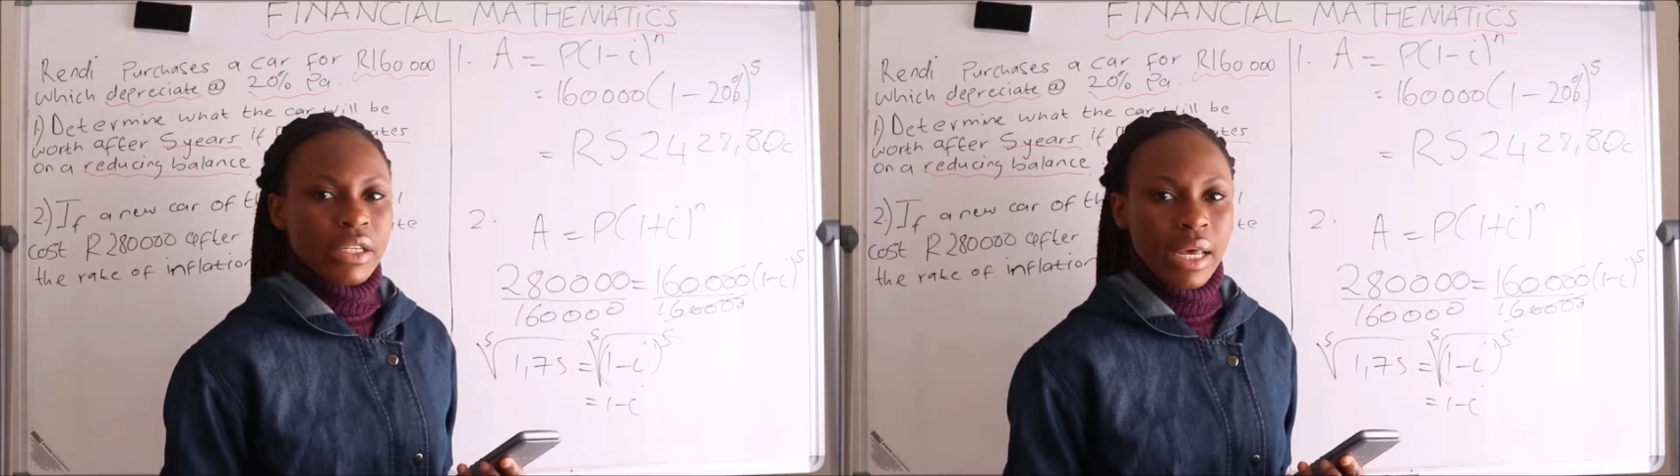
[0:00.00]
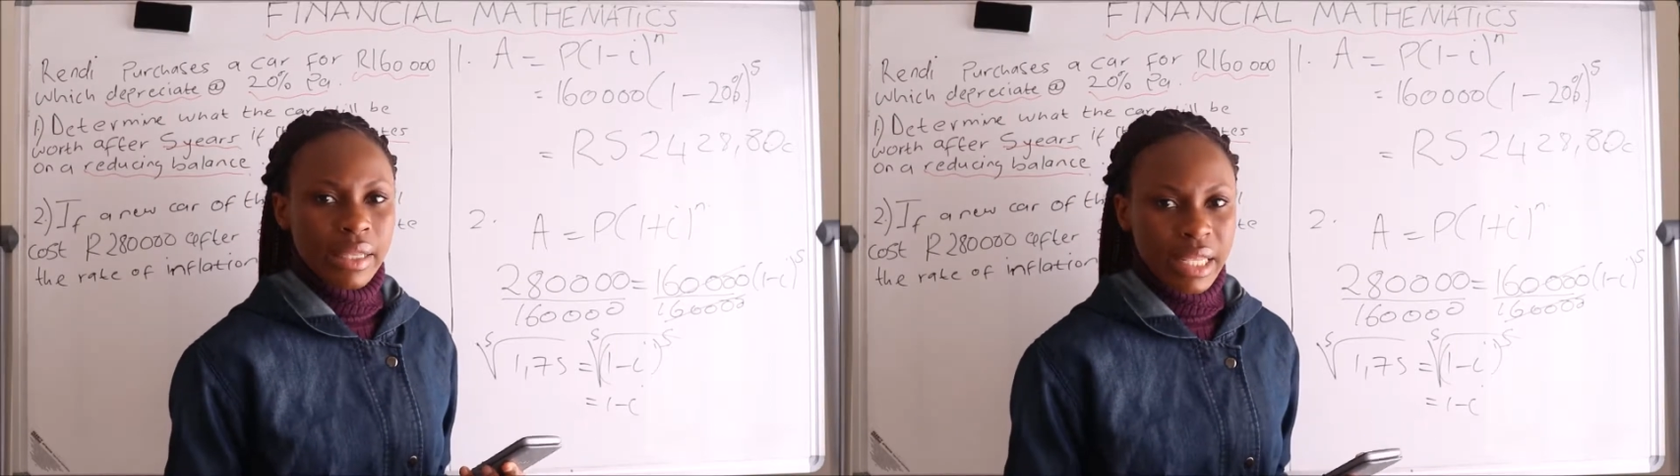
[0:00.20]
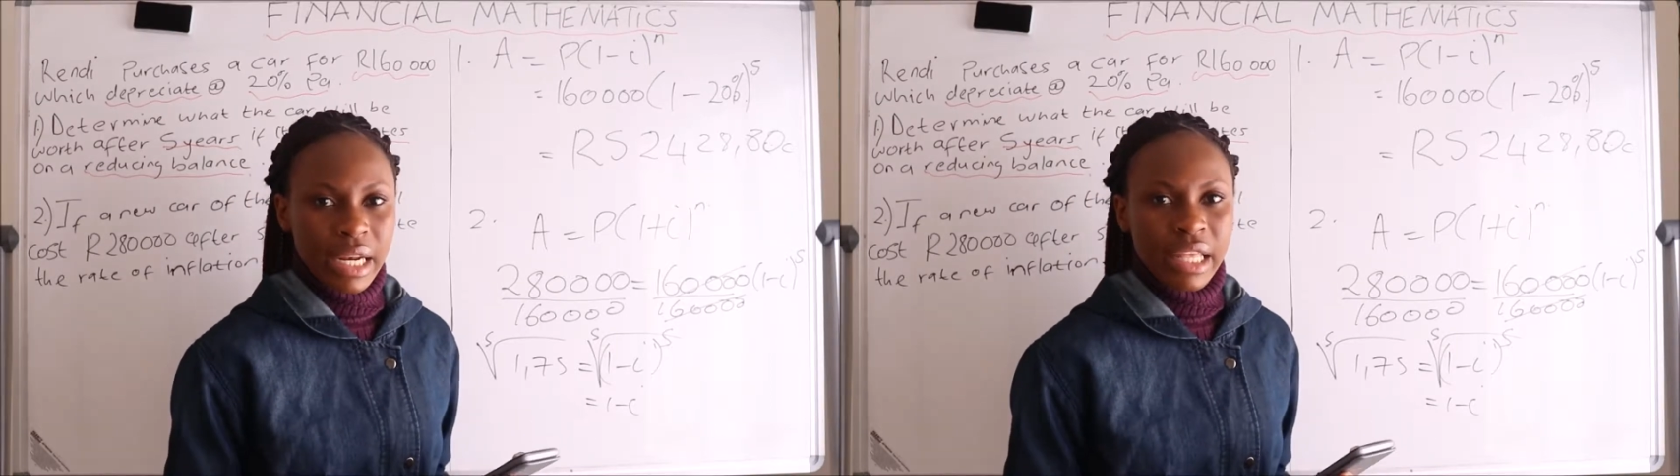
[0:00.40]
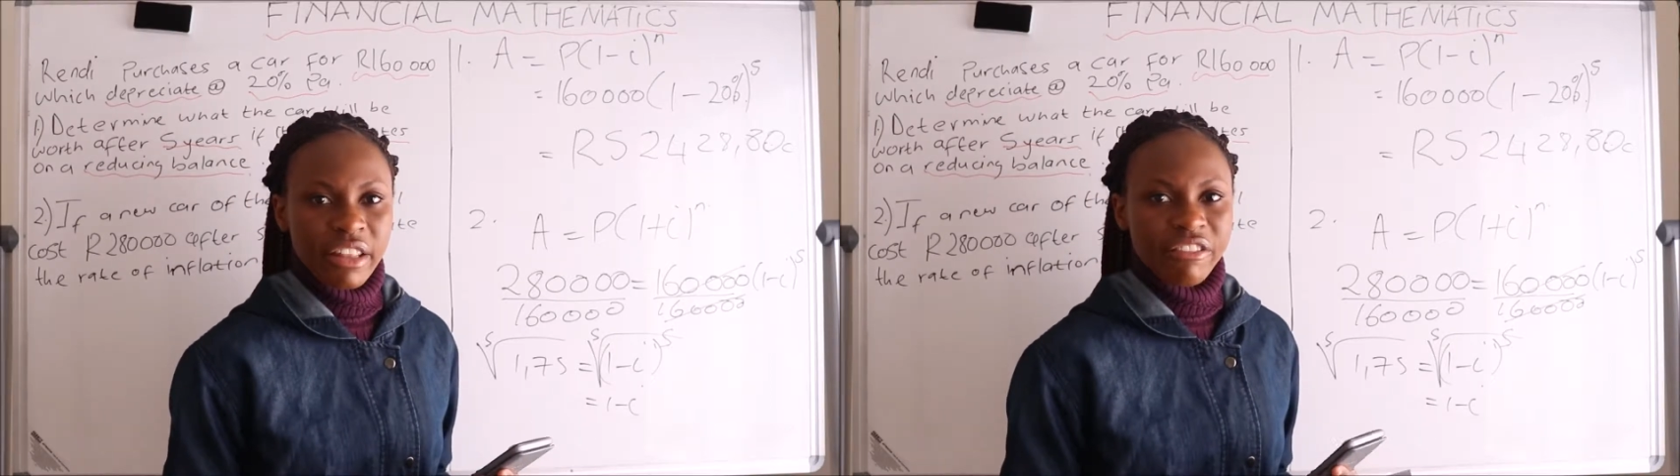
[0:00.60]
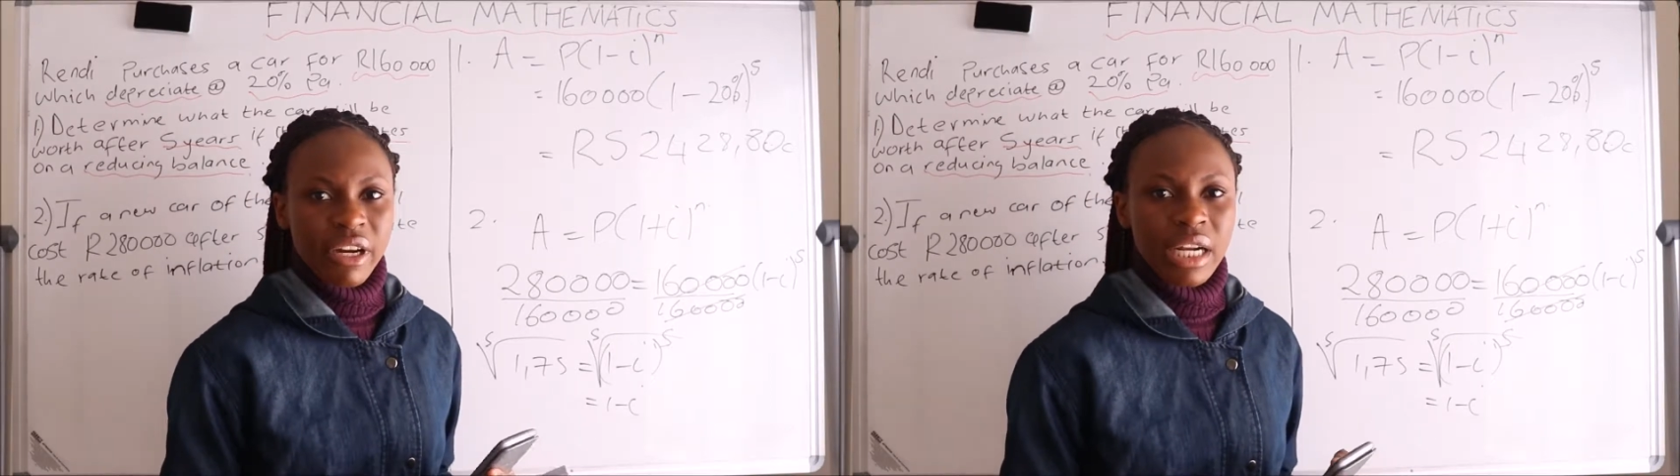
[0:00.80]
and then in
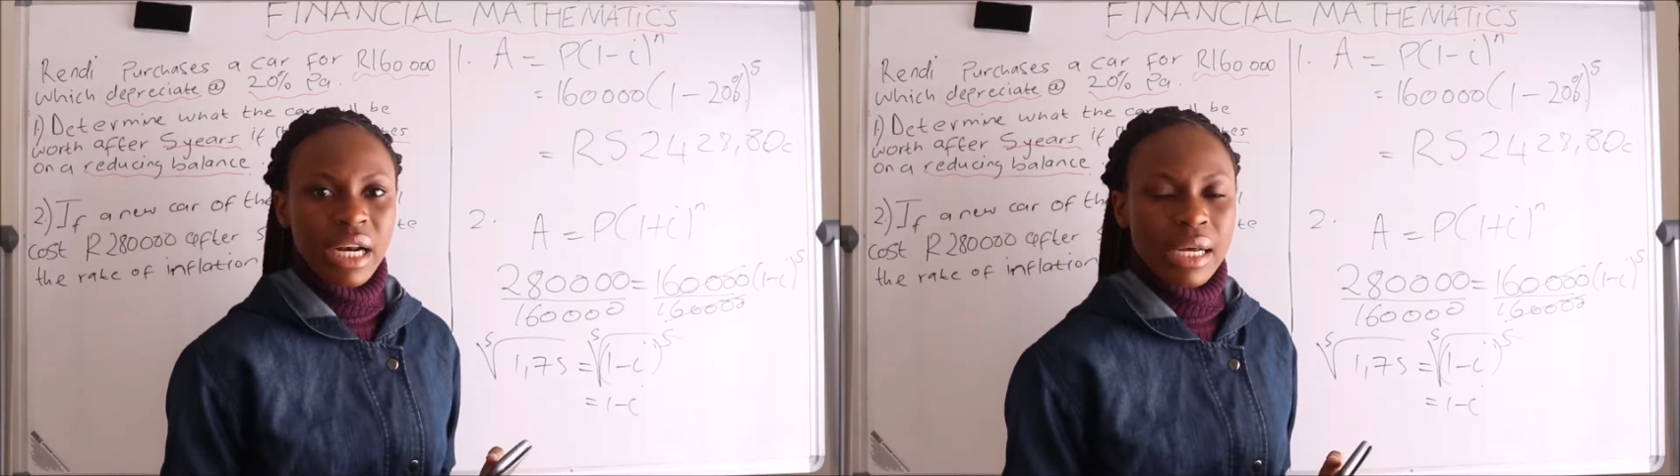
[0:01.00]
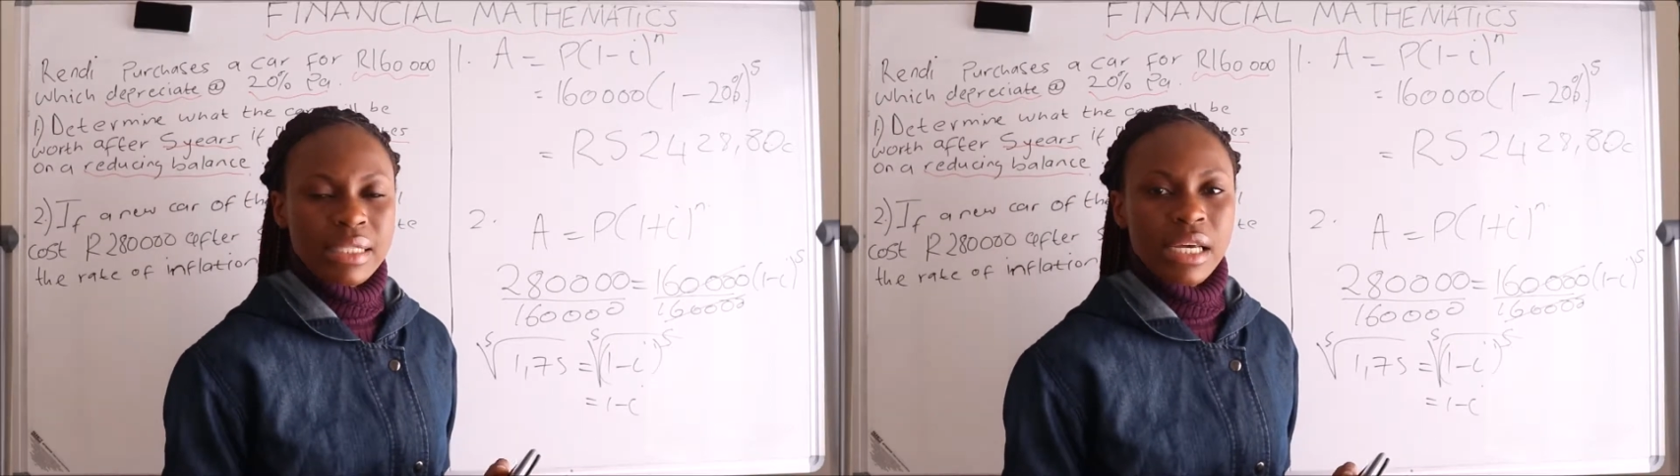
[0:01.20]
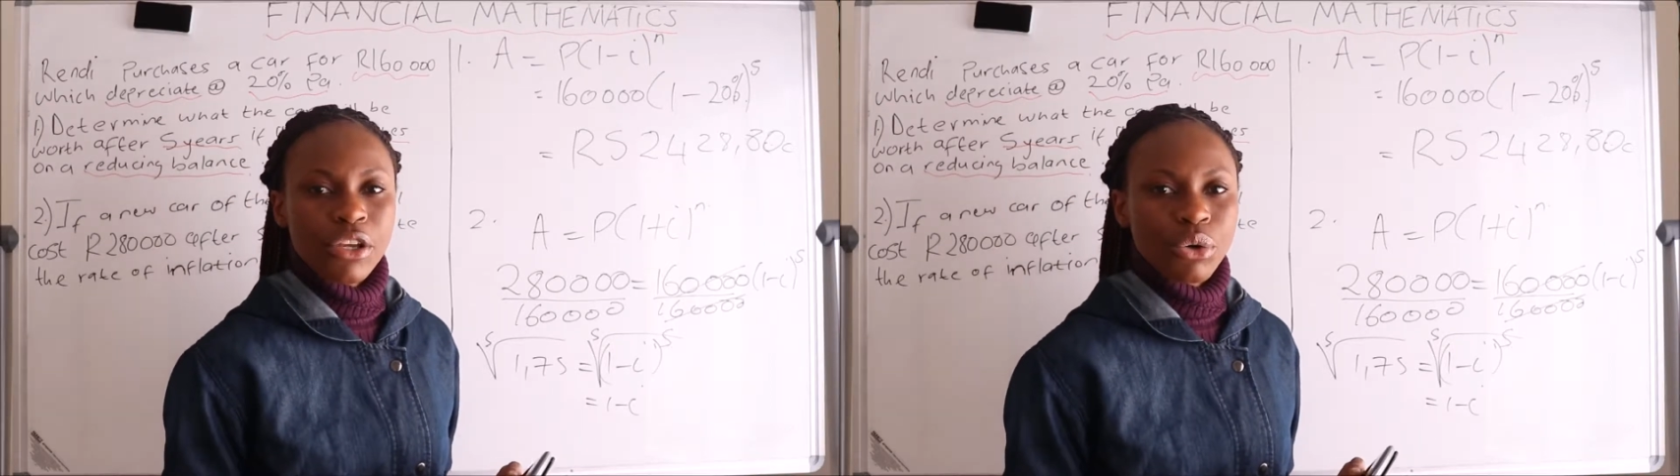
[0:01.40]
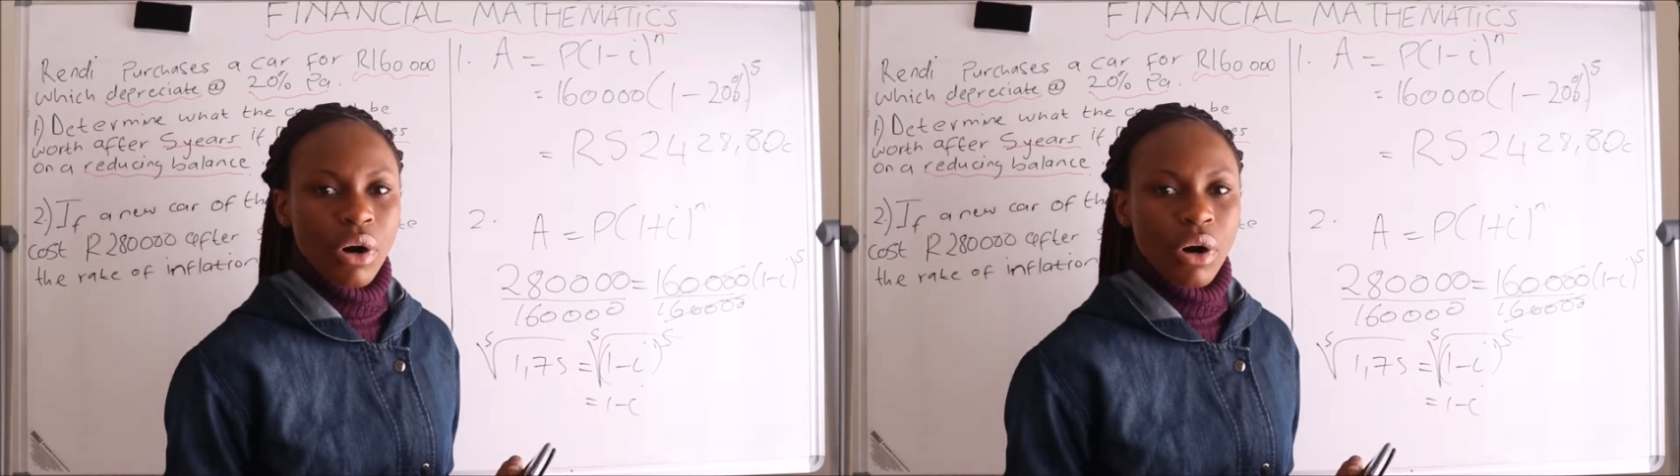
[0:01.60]
the final answer you